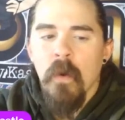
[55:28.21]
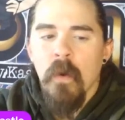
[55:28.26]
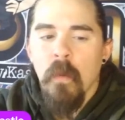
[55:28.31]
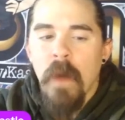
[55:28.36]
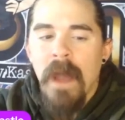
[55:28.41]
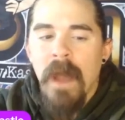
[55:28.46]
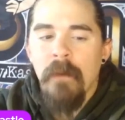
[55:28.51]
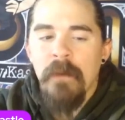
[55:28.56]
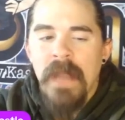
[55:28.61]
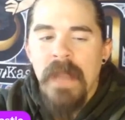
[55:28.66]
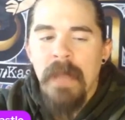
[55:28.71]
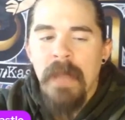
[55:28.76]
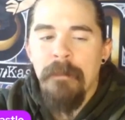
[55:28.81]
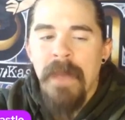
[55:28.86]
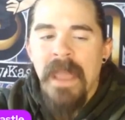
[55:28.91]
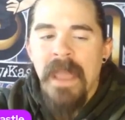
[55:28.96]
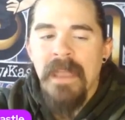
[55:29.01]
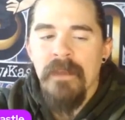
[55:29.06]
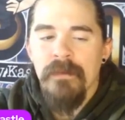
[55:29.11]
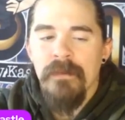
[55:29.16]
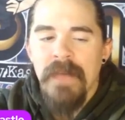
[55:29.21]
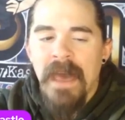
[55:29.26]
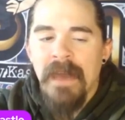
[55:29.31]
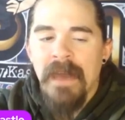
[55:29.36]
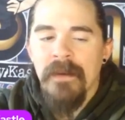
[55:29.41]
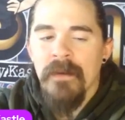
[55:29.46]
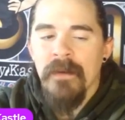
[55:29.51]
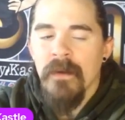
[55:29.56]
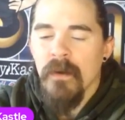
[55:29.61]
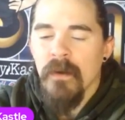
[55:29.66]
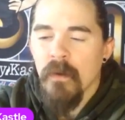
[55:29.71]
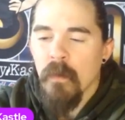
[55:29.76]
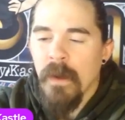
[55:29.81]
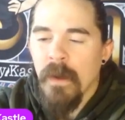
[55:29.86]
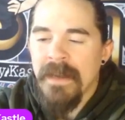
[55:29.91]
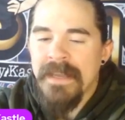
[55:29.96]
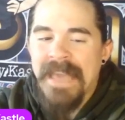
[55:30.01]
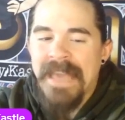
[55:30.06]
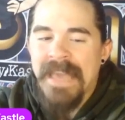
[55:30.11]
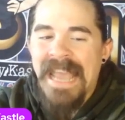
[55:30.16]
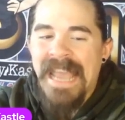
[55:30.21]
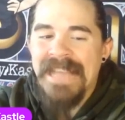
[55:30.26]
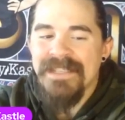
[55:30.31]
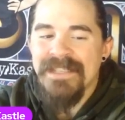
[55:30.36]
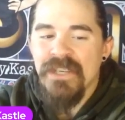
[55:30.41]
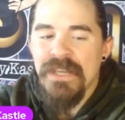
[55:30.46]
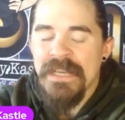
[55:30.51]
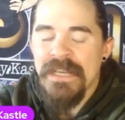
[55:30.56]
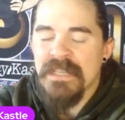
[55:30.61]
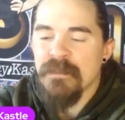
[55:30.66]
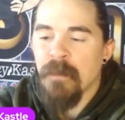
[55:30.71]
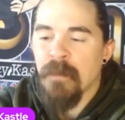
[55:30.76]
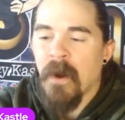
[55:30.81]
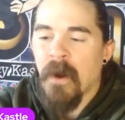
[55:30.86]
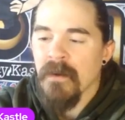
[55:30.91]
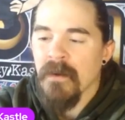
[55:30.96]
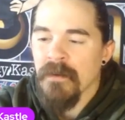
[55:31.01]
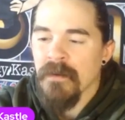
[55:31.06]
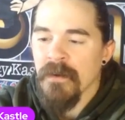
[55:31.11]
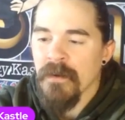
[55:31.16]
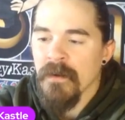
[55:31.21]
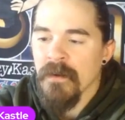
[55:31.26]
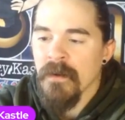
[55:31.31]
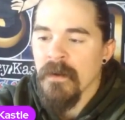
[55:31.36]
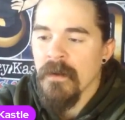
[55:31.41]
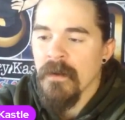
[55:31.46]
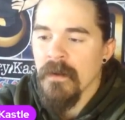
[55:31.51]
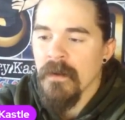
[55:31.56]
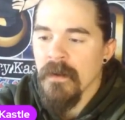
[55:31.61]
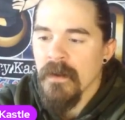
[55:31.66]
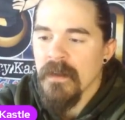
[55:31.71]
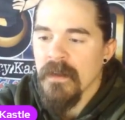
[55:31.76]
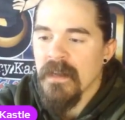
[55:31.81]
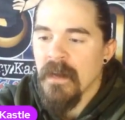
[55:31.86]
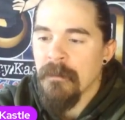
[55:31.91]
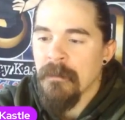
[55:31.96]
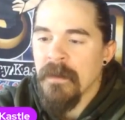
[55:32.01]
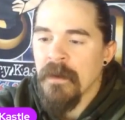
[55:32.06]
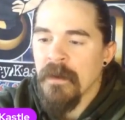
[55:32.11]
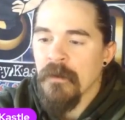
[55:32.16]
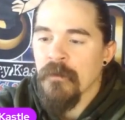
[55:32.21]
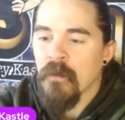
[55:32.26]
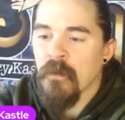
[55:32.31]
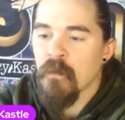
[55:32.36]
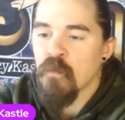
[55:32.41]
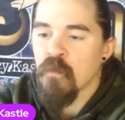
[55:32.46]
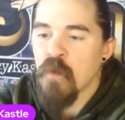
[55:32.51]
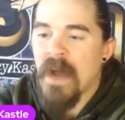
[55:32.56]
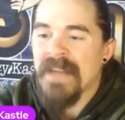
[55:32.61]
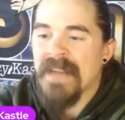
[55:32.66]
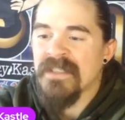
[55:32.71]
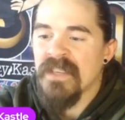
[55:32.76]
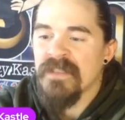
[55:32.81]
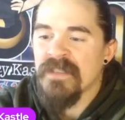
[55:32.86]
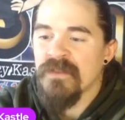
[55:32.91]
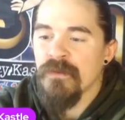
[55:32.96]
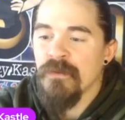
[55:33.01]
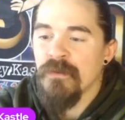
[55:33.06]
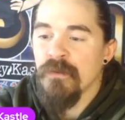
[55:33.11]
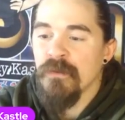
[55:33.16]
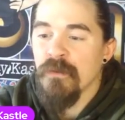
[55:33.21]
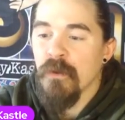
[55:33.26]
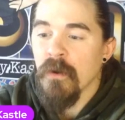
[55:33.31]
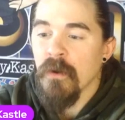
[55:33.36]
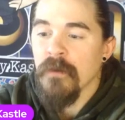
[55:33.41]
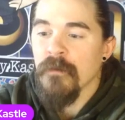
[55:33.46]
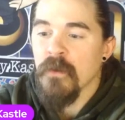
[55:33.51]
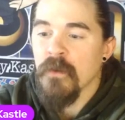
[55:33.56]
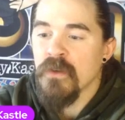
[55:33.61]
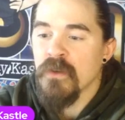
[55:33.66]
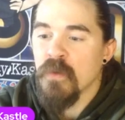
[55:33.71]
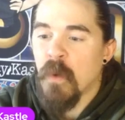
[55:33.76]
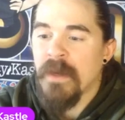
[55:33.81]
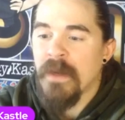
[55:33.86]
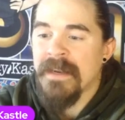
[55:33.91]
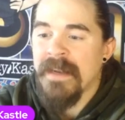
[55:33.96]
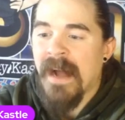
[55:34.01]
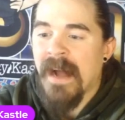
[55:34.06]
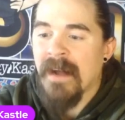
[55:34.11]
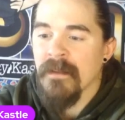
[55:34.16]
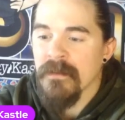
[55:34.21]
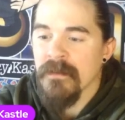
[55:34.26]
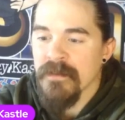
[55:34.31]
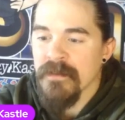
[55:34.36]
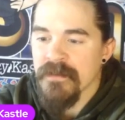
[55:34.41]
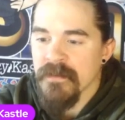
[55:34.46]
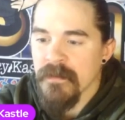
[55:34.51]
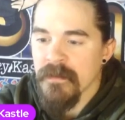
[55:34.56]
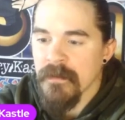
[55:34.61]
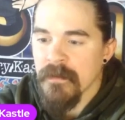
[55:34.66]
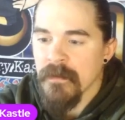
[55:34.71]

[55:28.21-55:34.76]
"Why would I pay you that when Cage and his partner come here from Rochester, New York, for twenty dollars?"